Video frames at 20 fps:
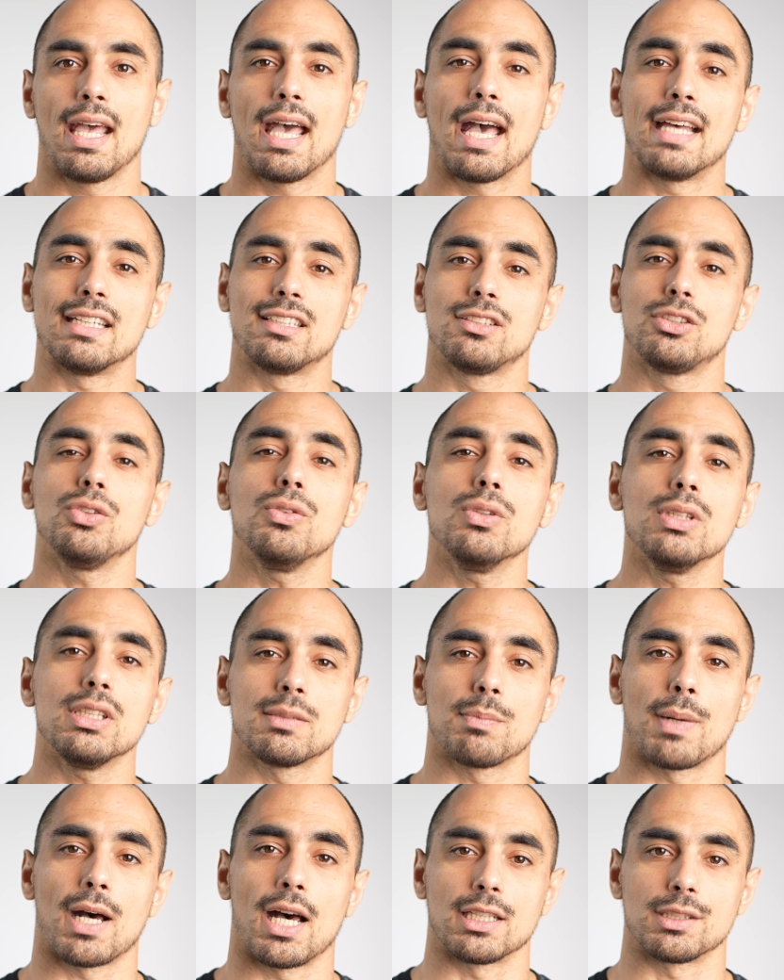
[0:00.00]
As soon as
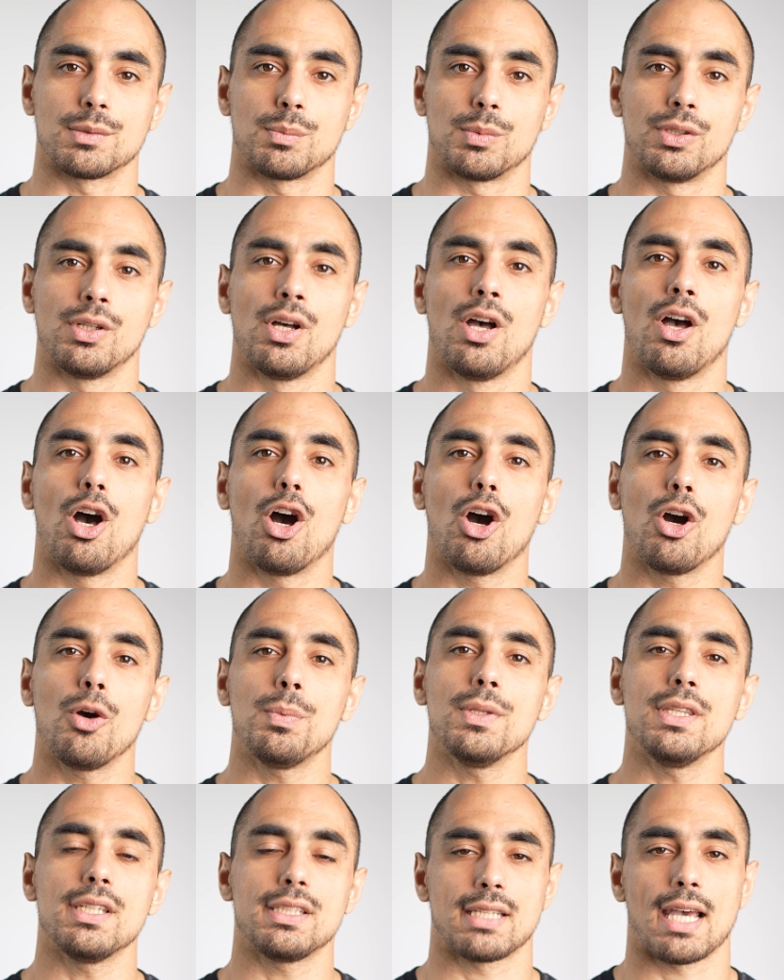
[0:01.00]
possible,
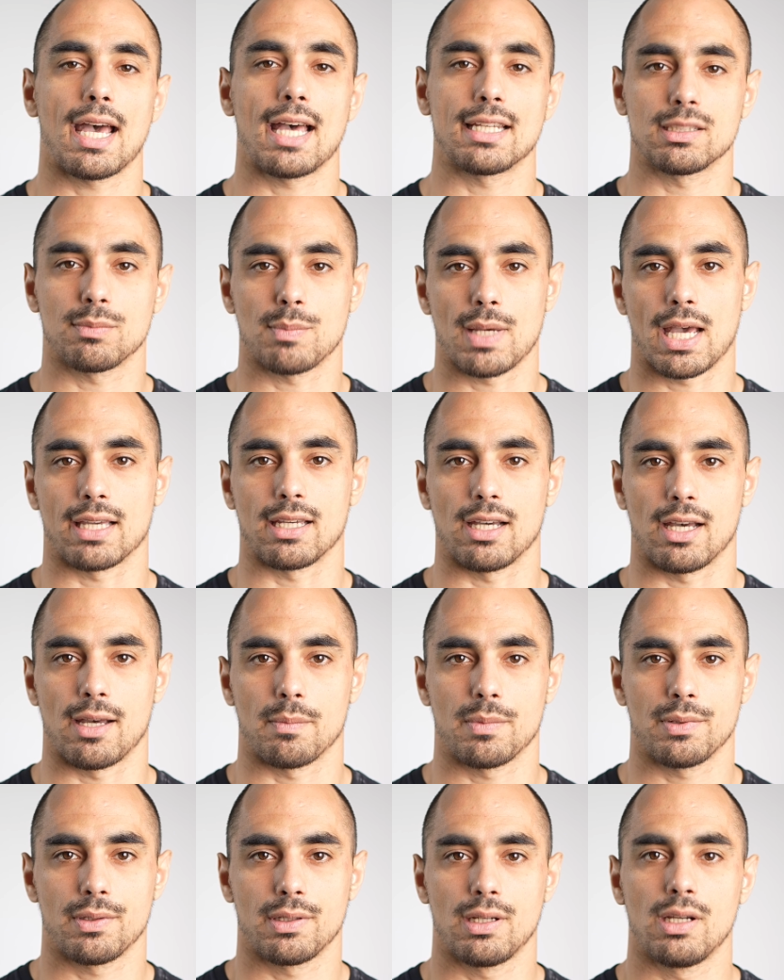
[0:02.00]
open the task back
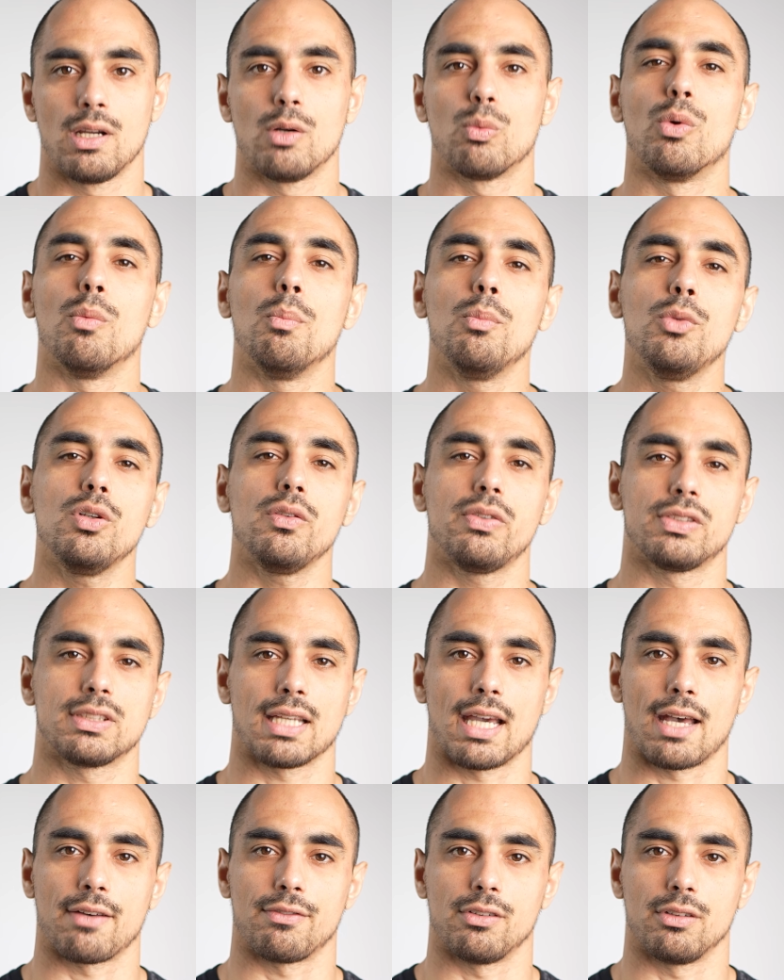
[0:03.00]
up. Remove
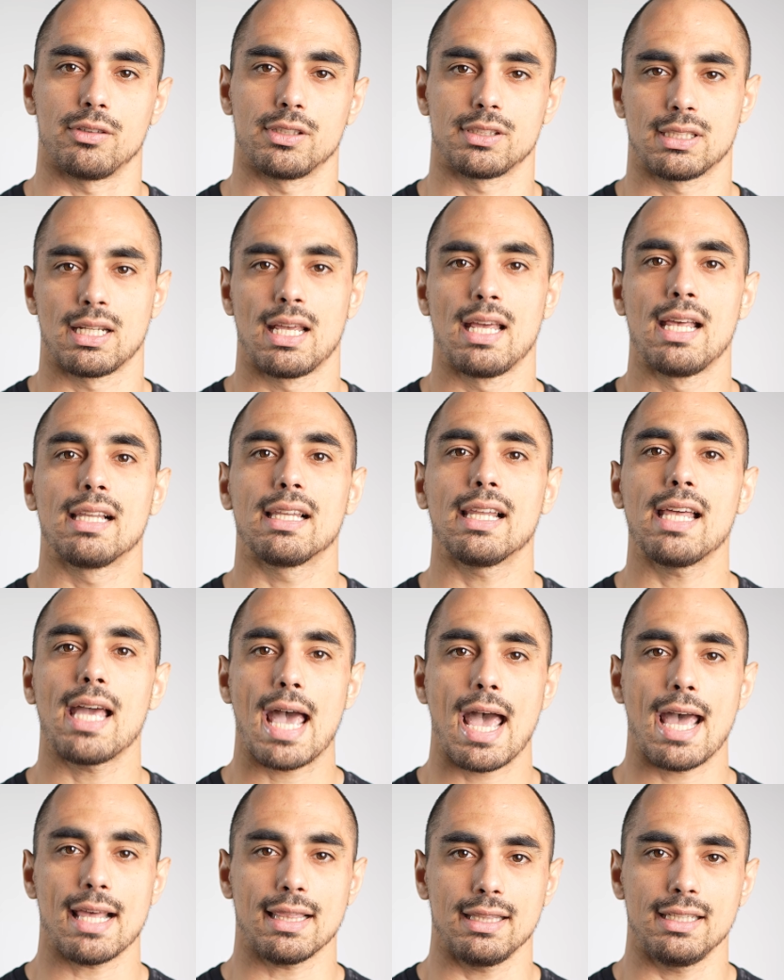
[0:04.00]
scaffolds. Let
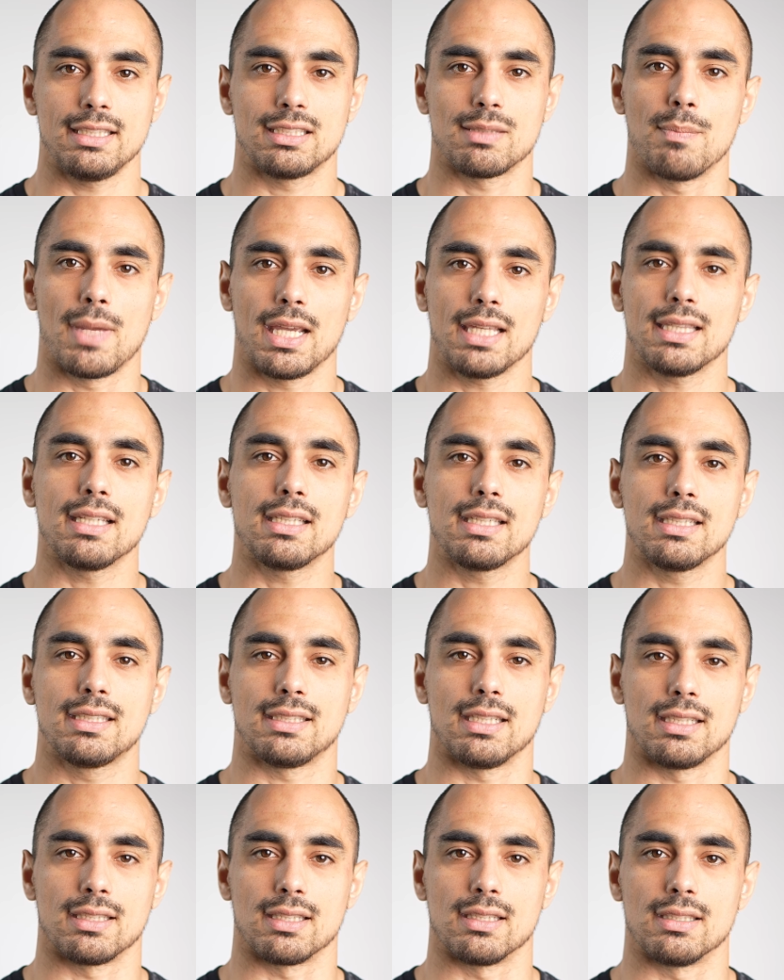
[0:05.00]
athletes make the
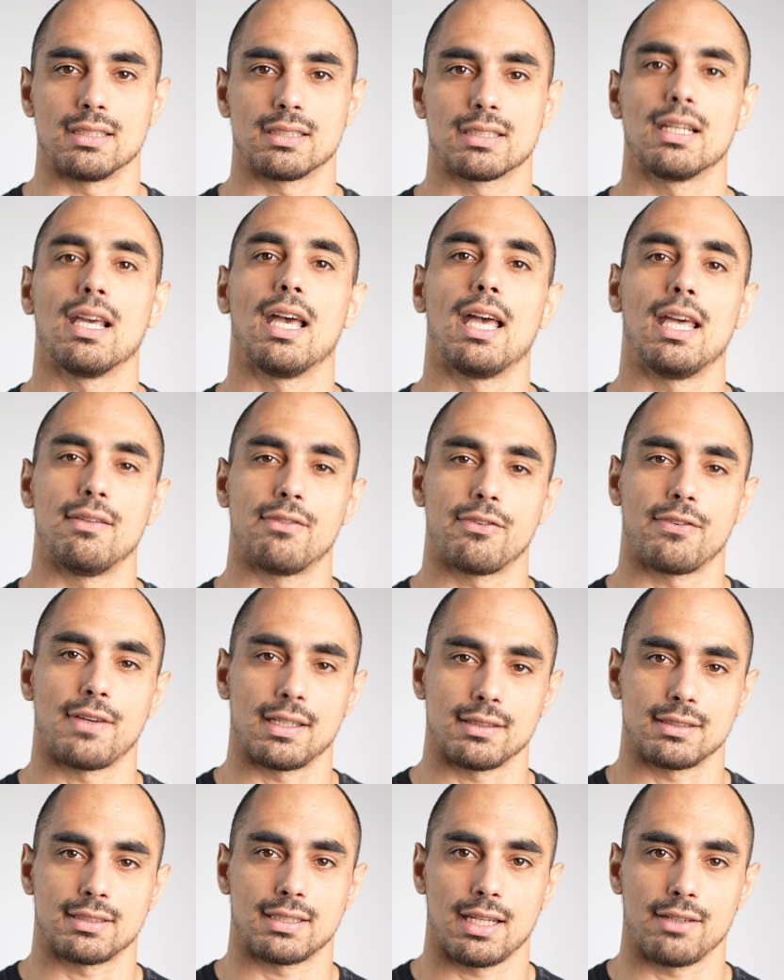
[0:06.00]
decisions and
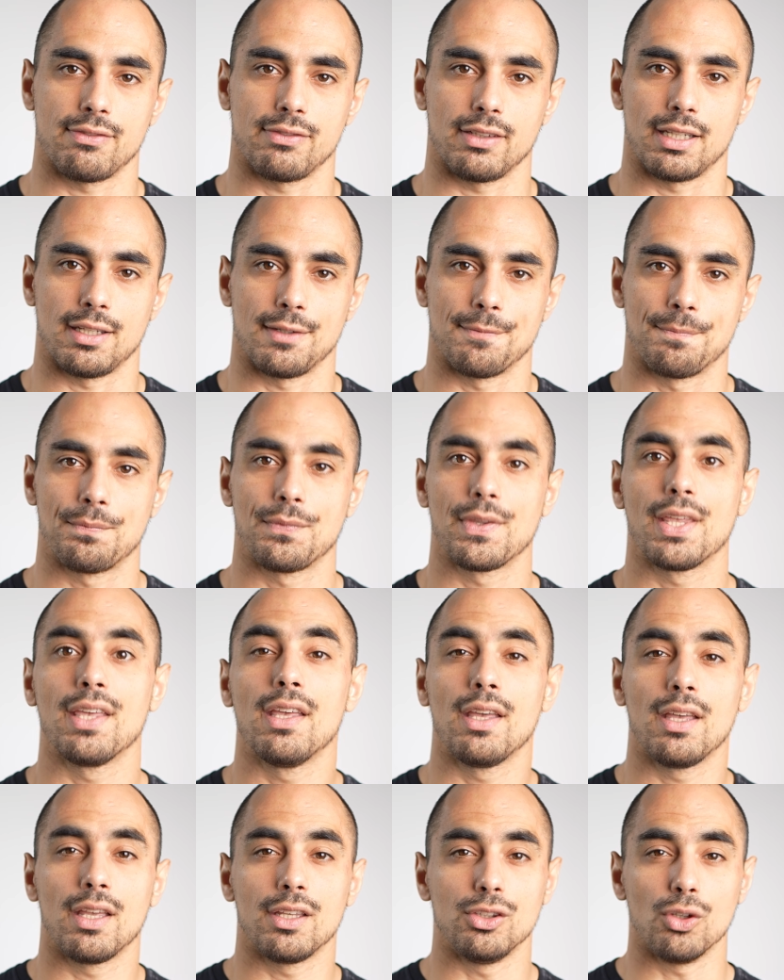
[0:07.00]
fail safely.
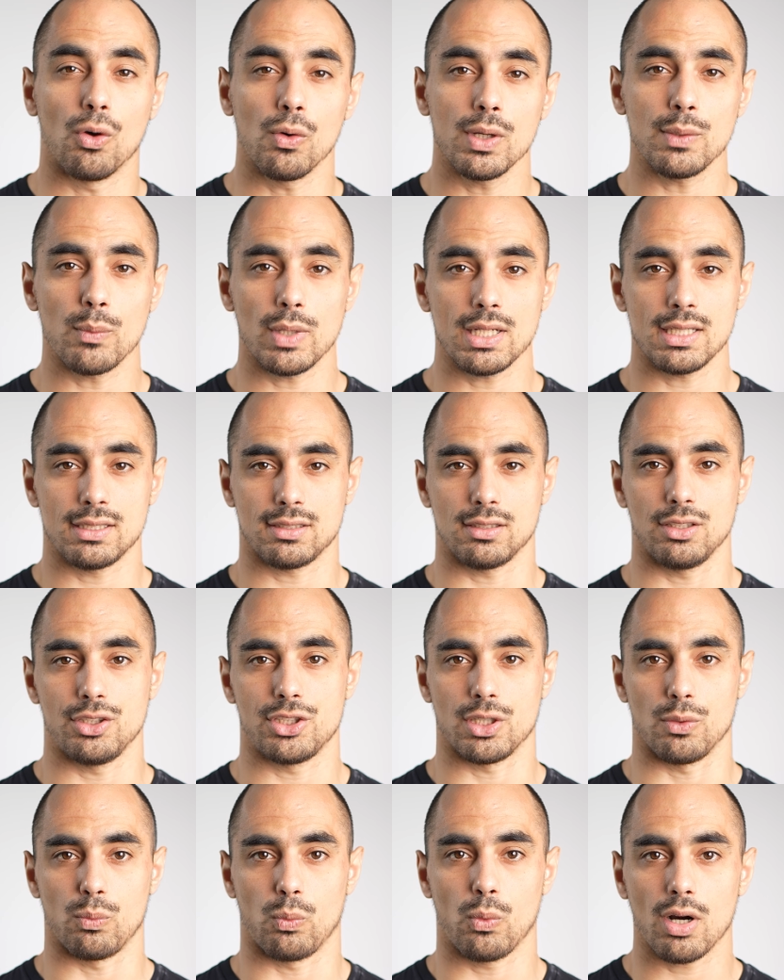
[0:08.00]
Knowing when a
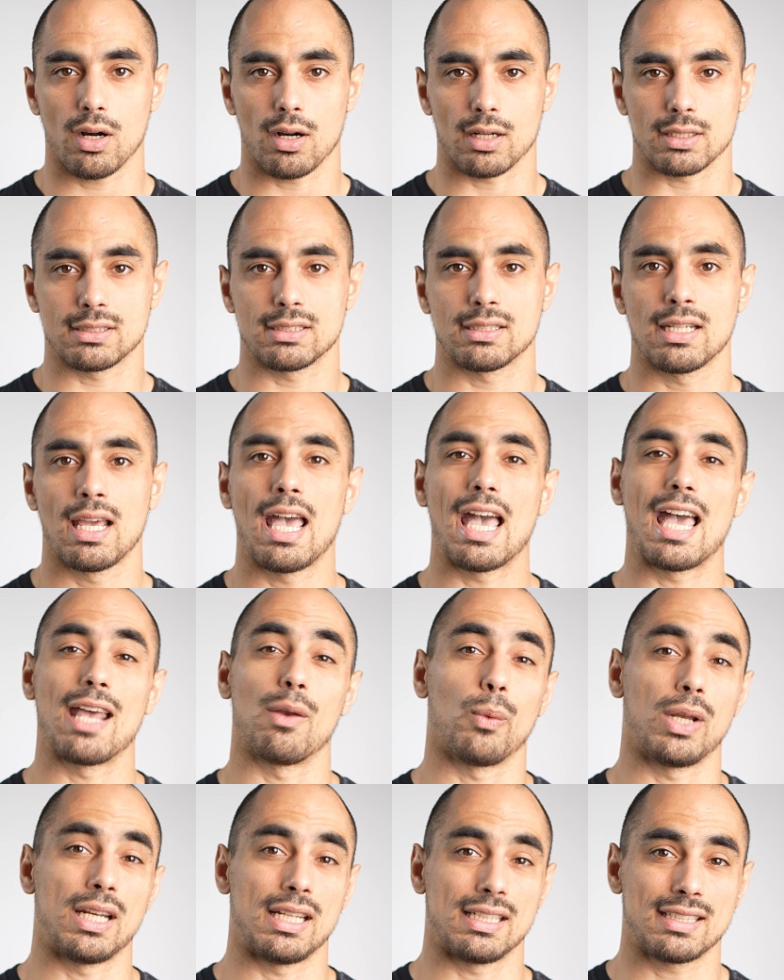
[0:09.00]
solution works and
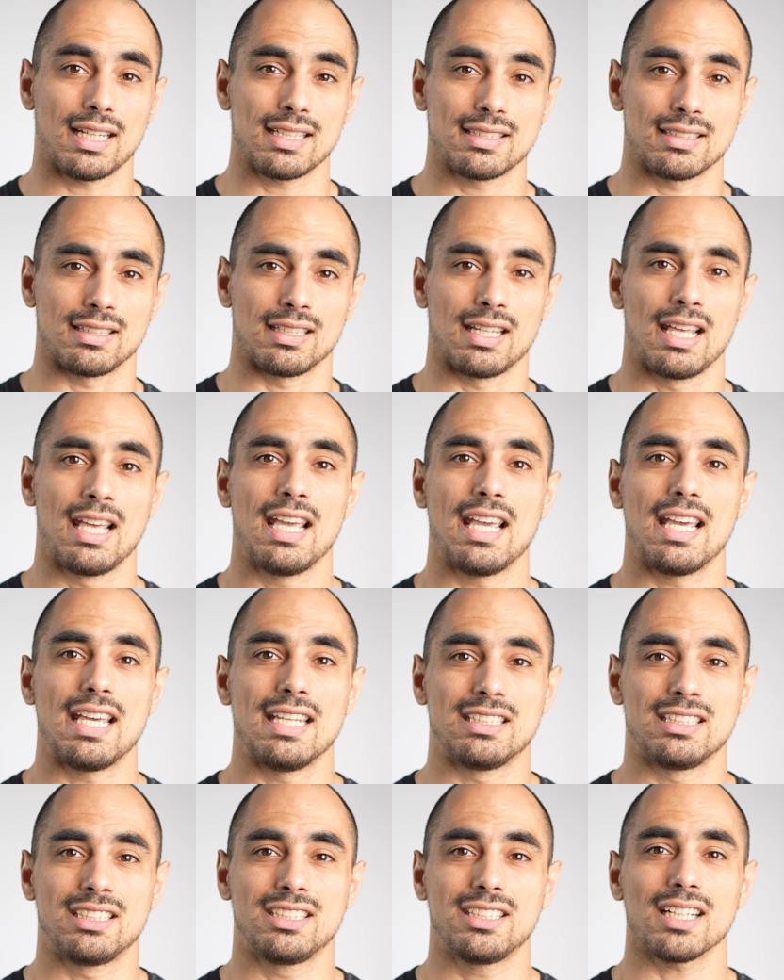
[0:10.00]
when it doesn't
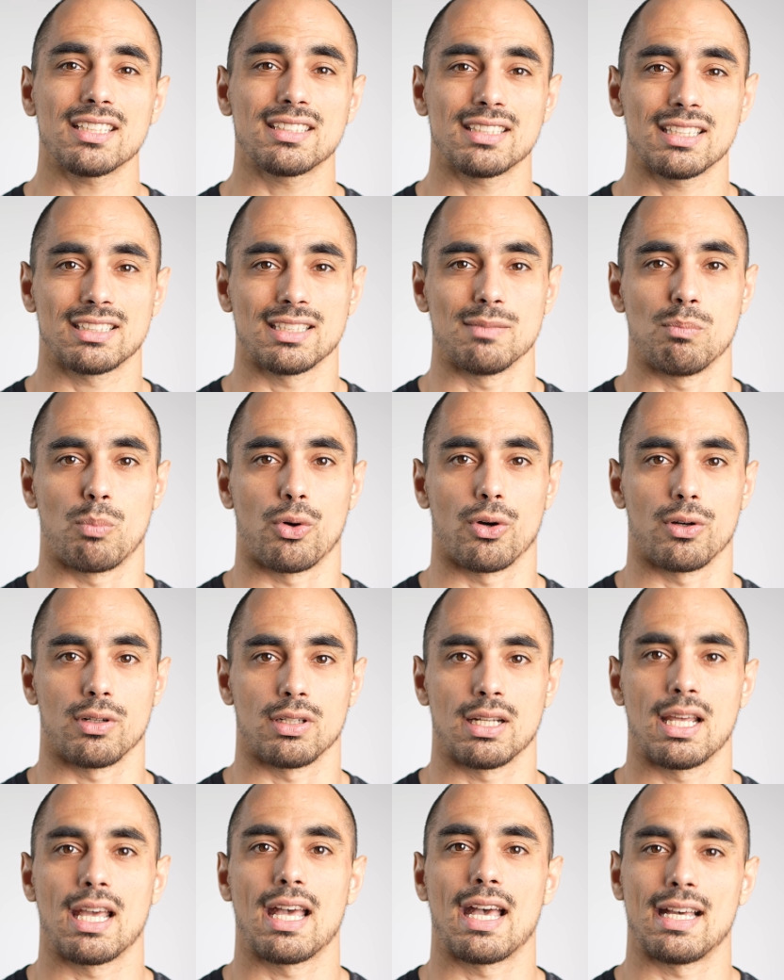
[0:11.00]
is just as
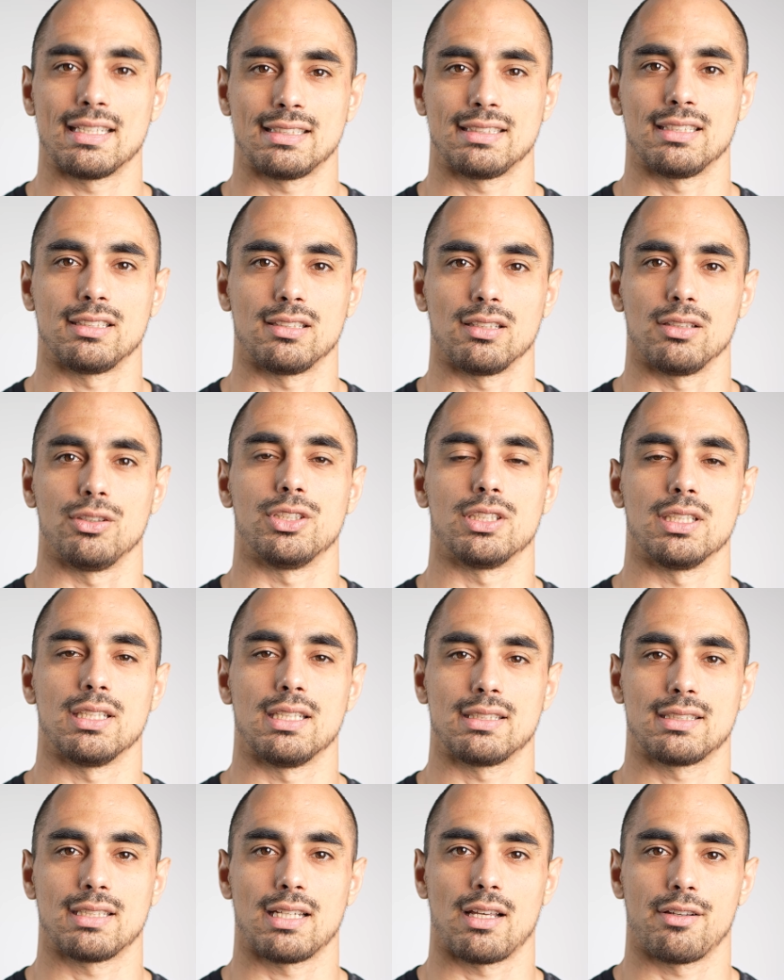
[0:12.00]
important as the solution
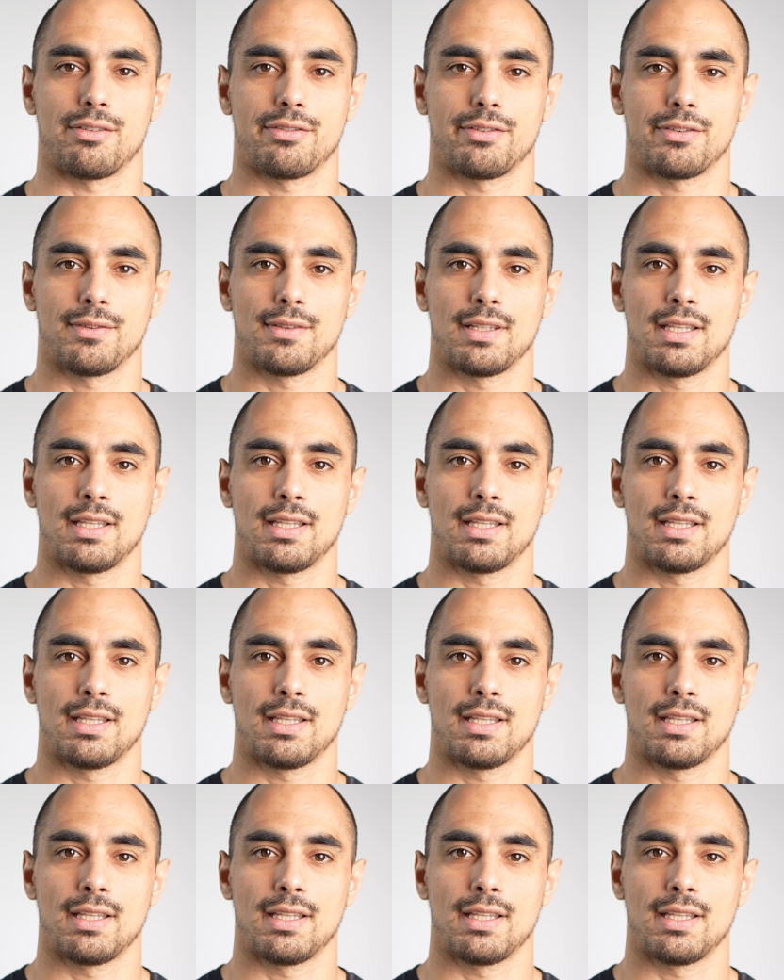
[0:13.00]
itself.